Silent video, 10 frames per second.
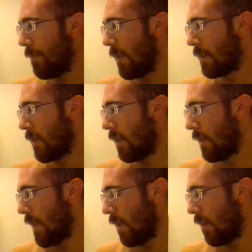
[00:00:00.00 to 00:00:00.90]
it's kind of
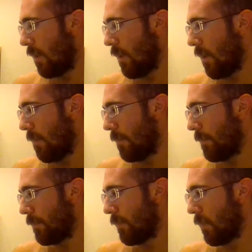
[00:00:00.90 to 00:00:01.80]
like
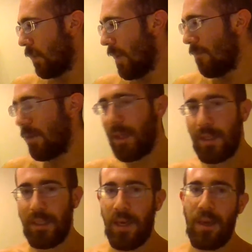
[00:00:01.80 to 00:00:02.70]
everything
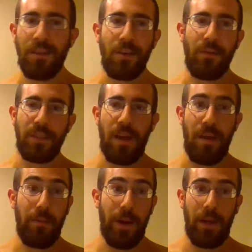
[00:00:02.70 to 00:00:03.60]
decays over time,
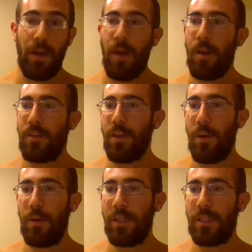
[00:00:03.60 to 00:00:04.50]
right? So
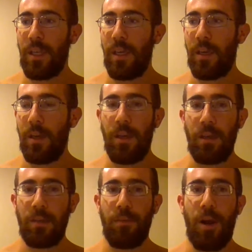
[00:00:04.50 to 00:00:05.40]
it's like
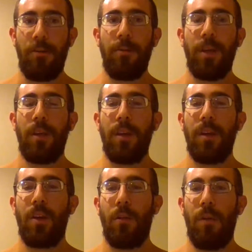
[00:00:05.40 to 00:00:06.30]
it's probably gonna
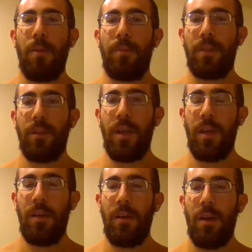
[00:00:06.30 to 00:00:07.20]
corrupt,
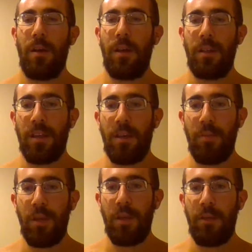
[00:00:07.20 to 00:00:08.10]
and it's gonna
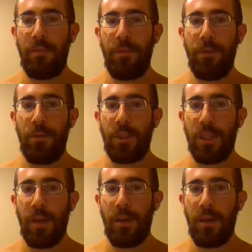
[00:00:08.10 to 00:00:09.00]
be if
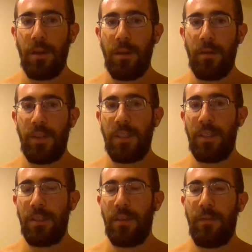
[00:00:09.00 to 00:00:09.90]
it's
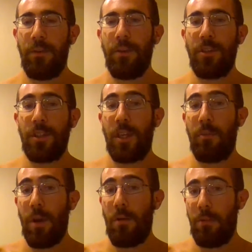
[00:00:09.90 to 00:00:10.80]
easy for you to just keep
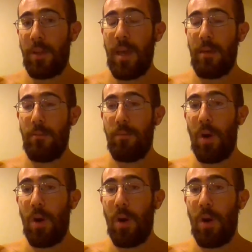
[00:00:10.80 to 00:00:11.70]
going with that
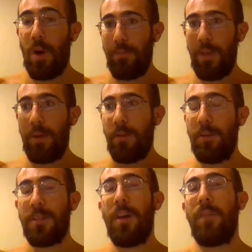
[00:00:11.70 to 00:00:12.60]
ball that's bigger than
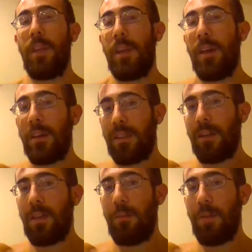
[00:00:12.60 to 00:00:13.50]
yourself, like getting sucked
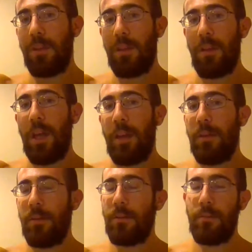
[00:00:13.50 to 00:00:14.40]
up into the light,
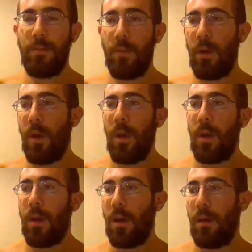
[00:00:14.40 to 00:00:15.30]

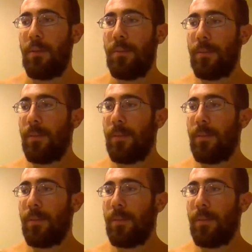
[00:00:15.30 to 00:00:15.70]
um,